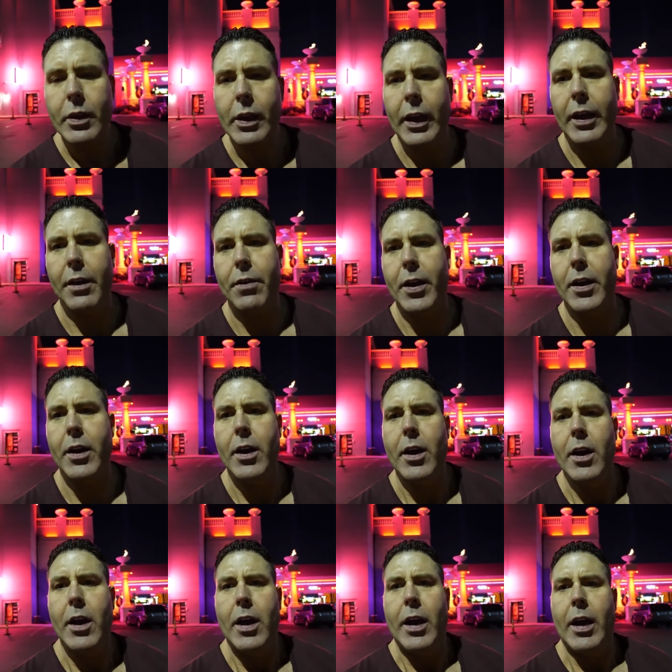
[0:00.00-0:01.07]
and then.
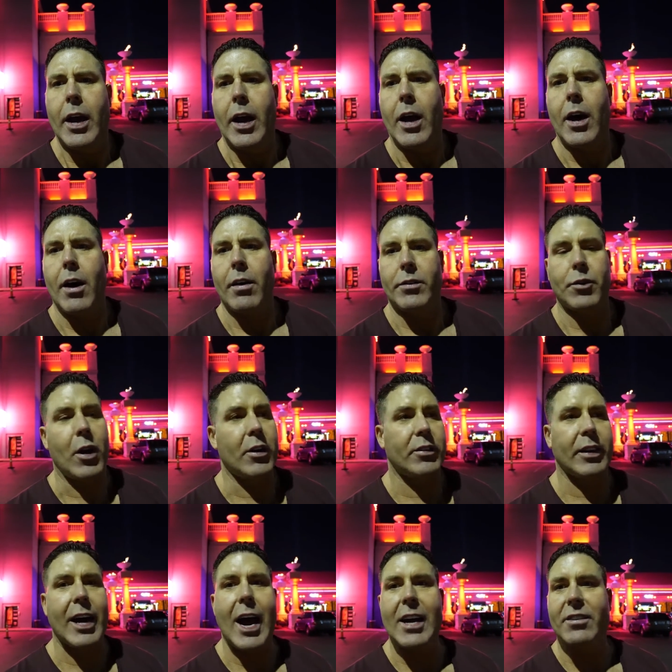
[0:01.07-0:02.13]
Uh, as far
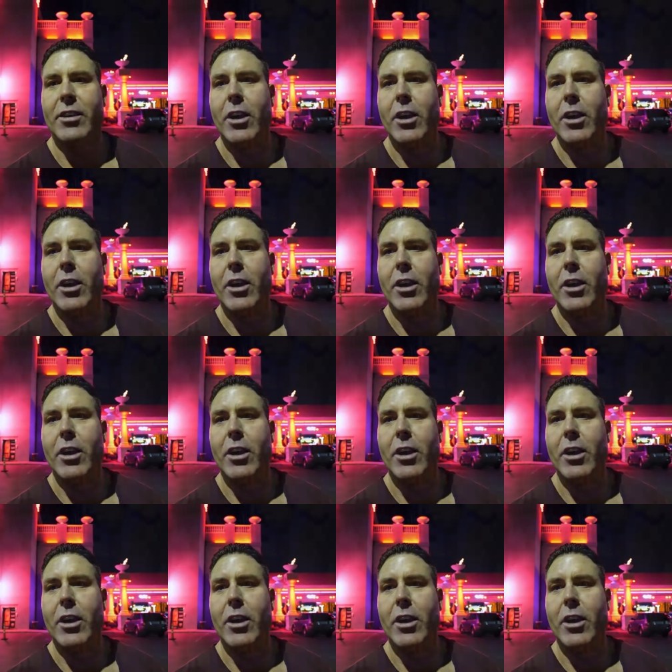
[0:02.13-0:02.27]
as the guys